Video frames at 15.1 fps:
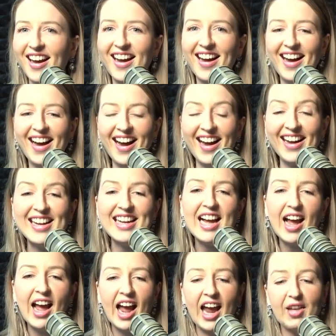like, what is
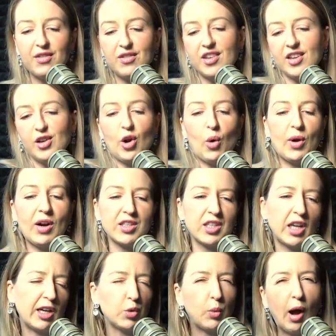that? And, you know, when I was
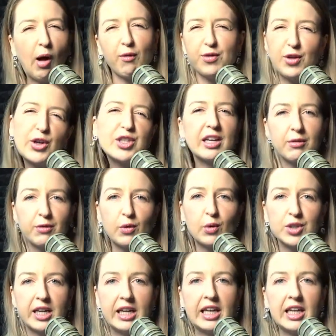kind of 12, 13,
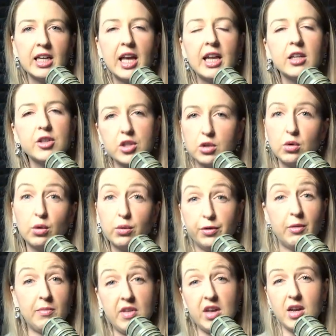14, and it just grew
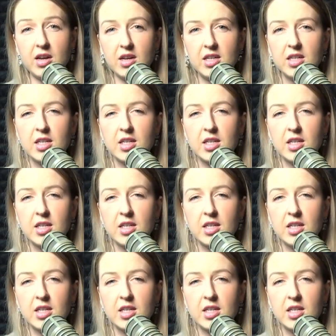from there.